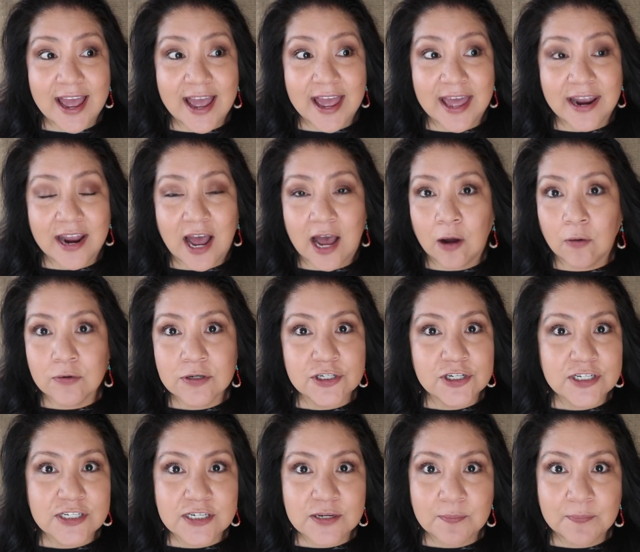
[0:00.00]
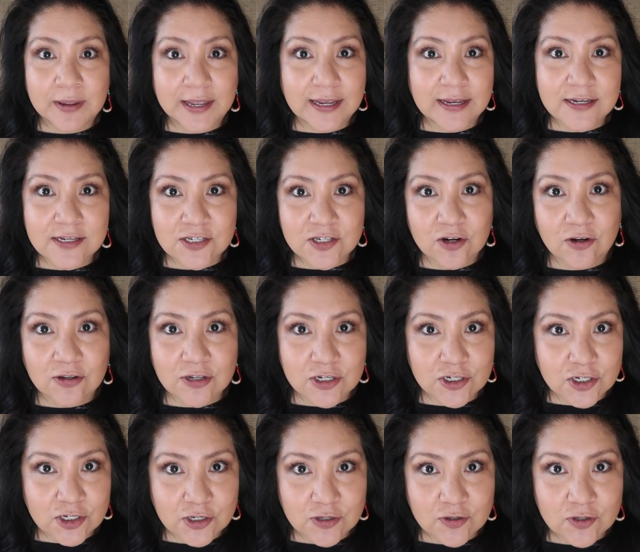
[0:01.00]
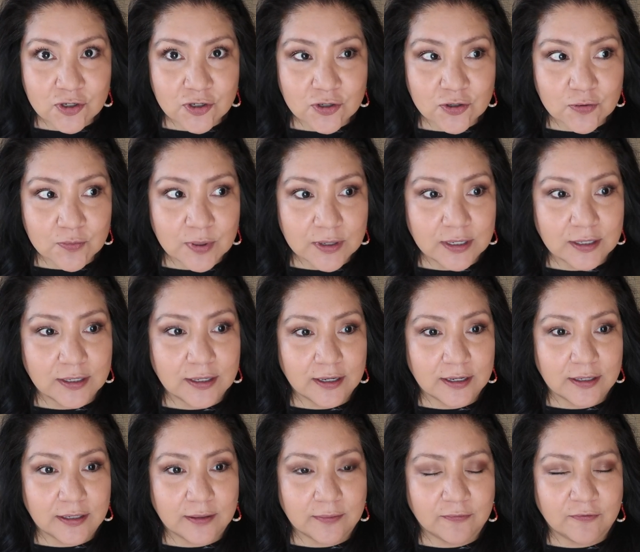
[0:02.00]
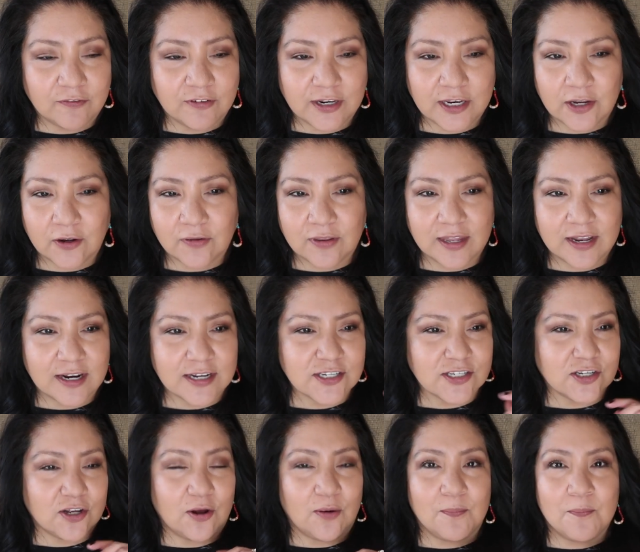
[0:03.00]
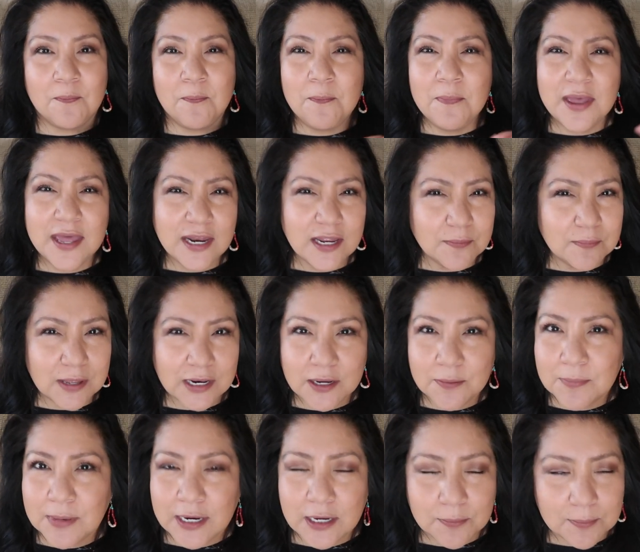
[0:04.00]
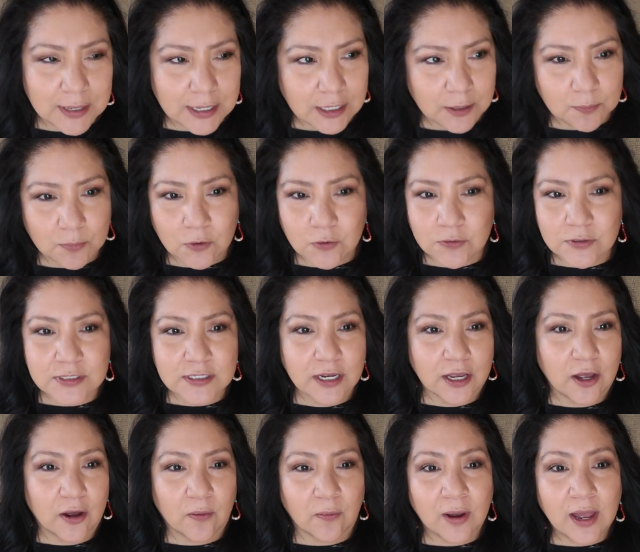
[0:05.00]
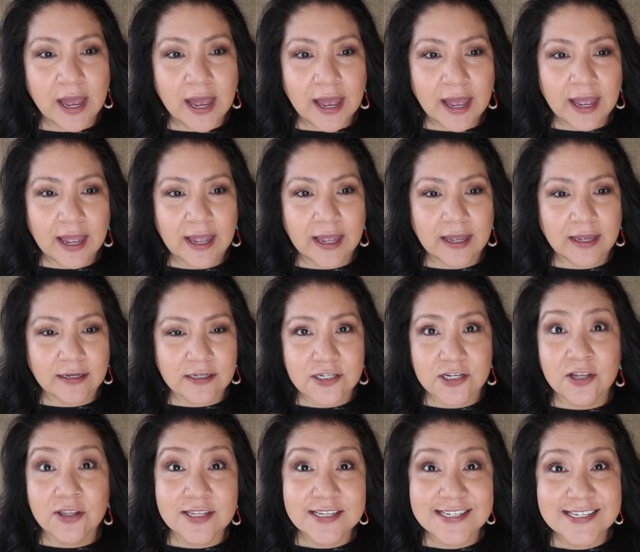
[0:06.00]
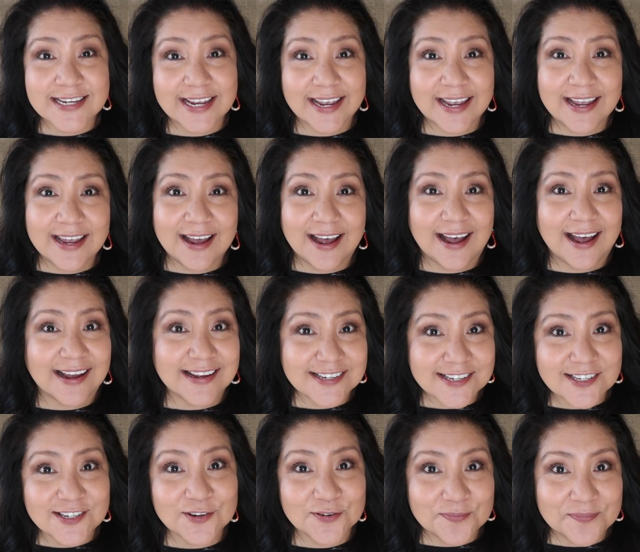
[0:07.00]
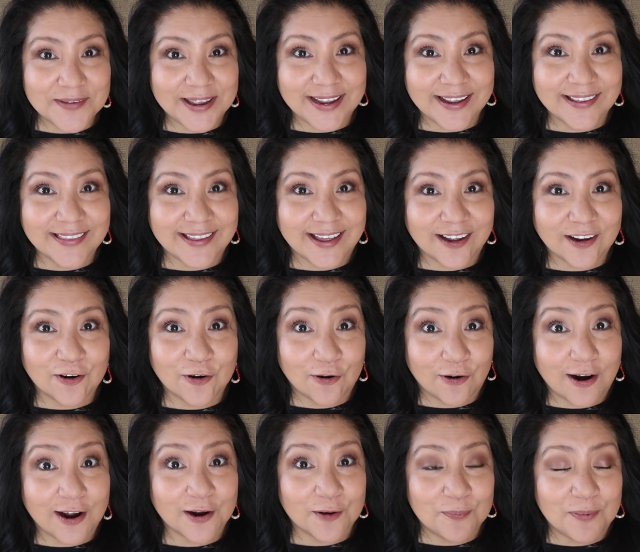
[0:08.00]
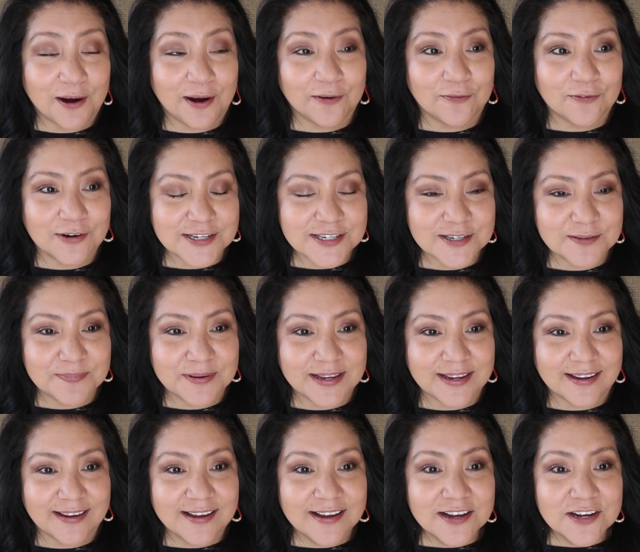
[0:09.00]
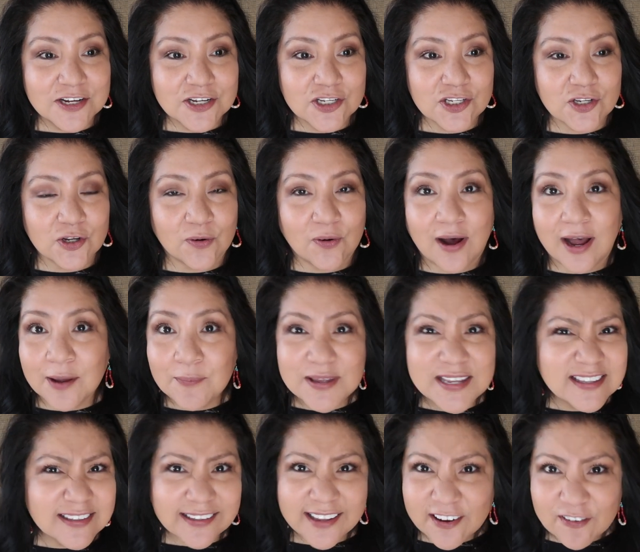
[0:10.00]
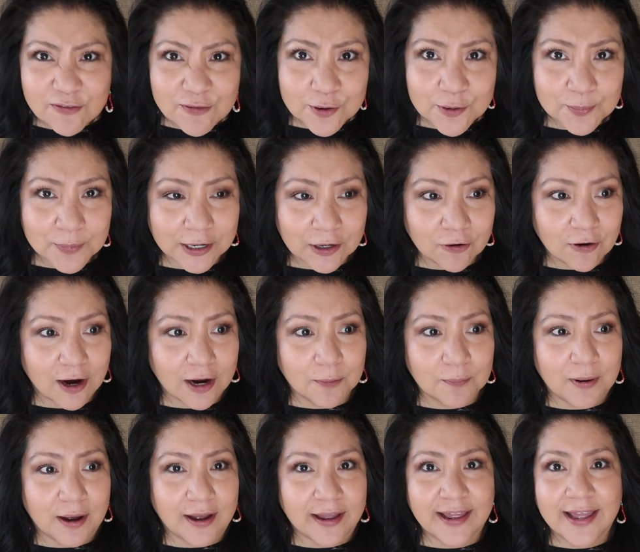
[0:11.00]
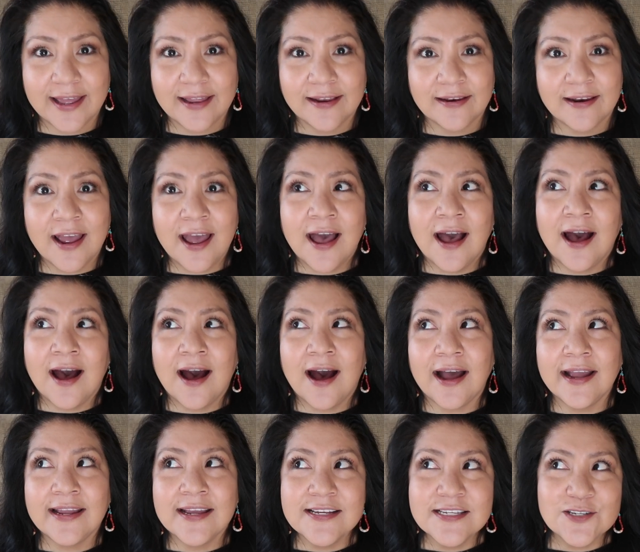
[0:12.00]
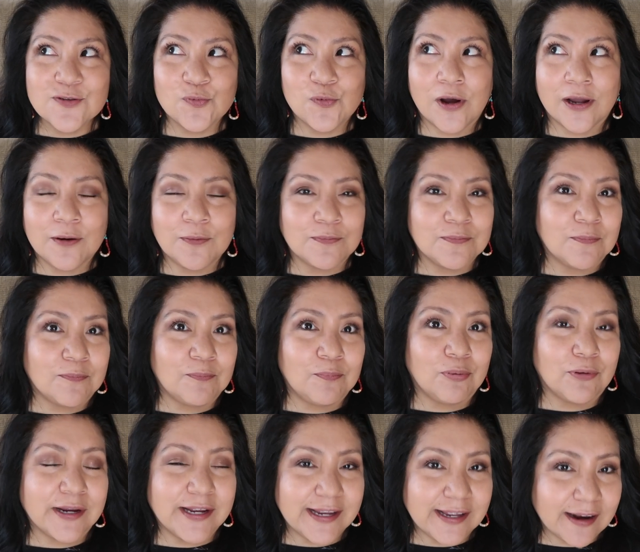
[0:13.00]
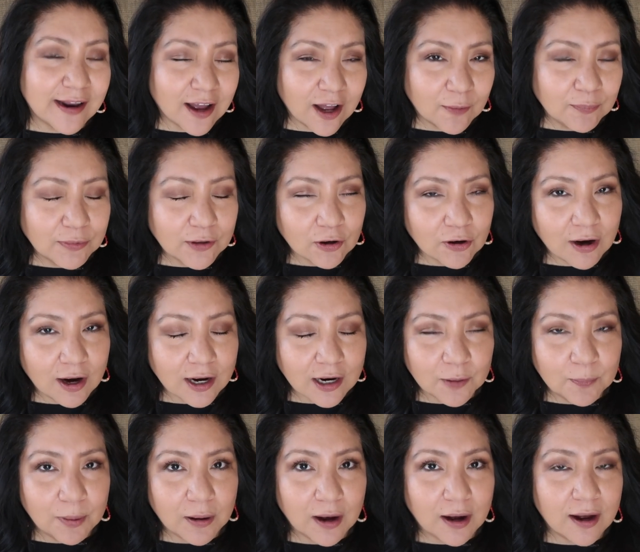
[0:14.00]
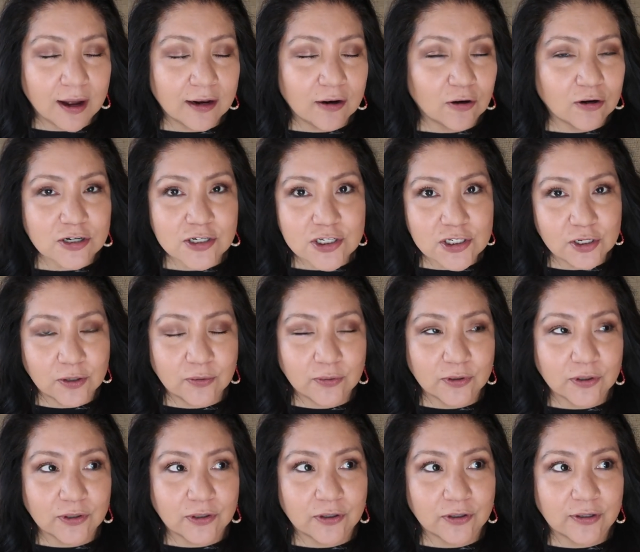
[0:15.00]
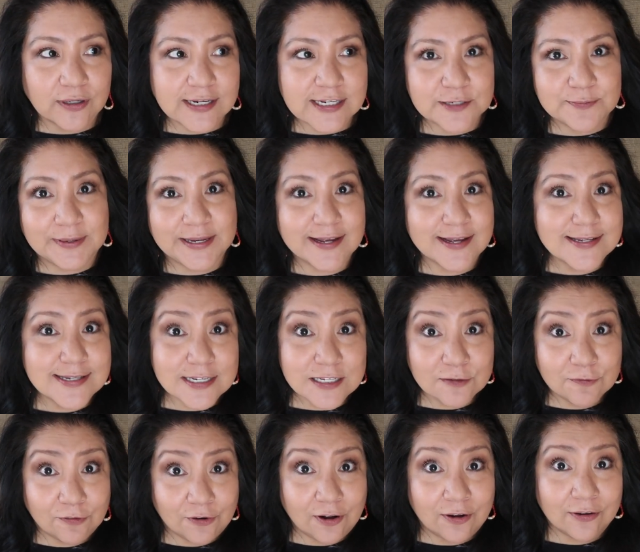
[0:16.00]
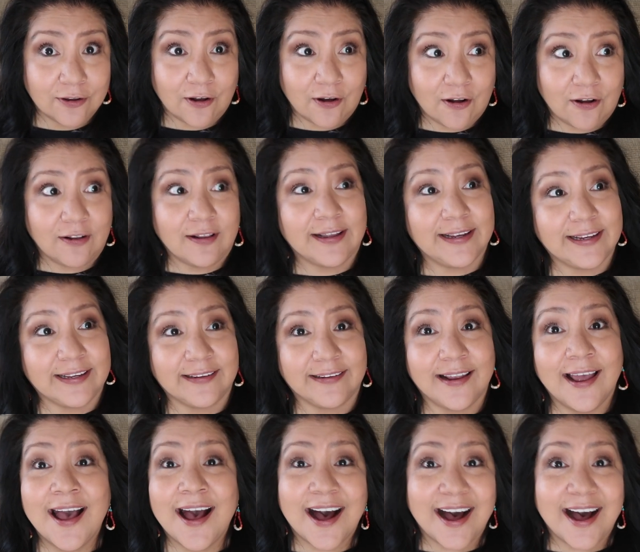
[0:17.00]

And I was just amazed on this YouTube um, video that I saw many, many, many, many moons ago. And till this day, I still make that crock pot recipe. So I'm in love with my crock pot. And I guess why I'm bringing up the crock pot or slow cooker is because it's fall, y'all. And